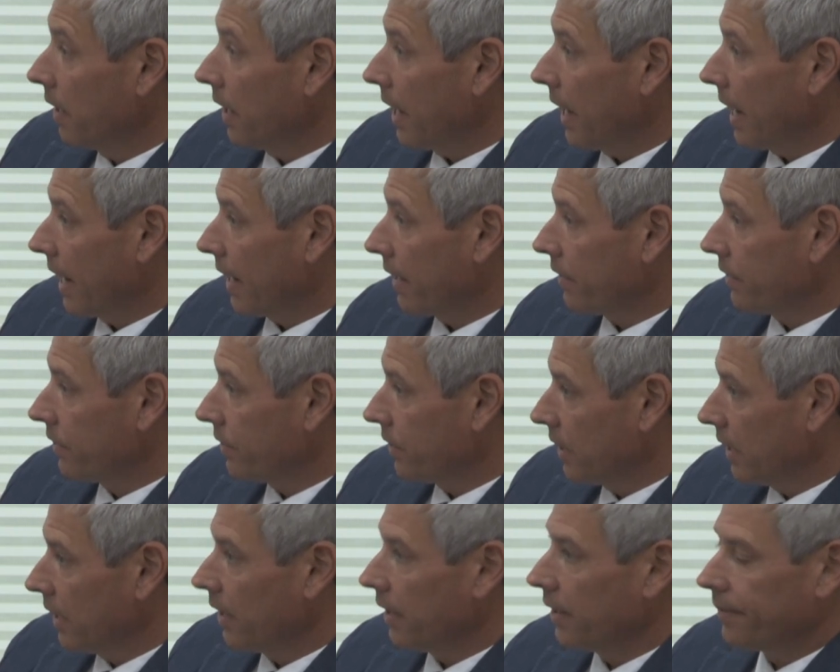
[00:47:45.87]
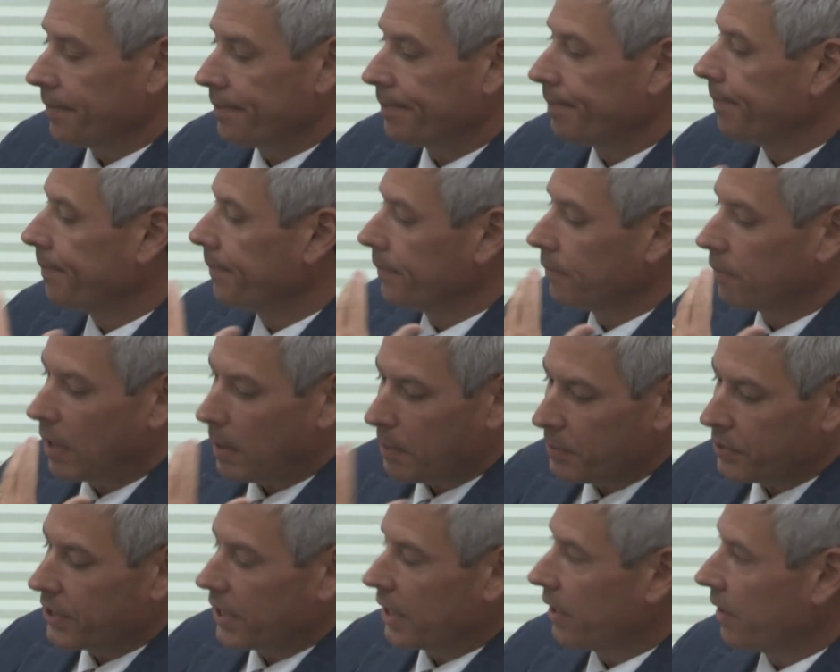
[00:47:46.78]
as the
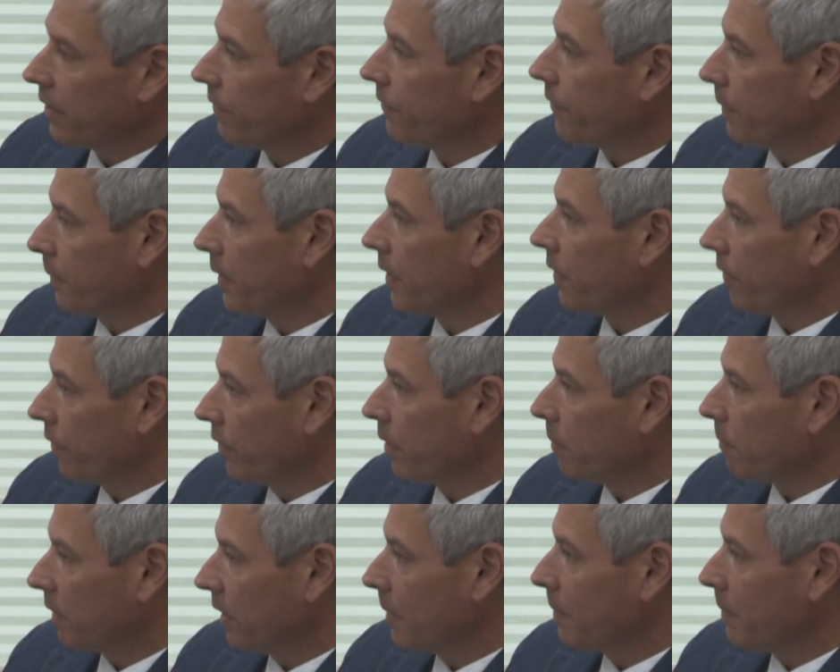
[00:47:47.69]
representative from the third no.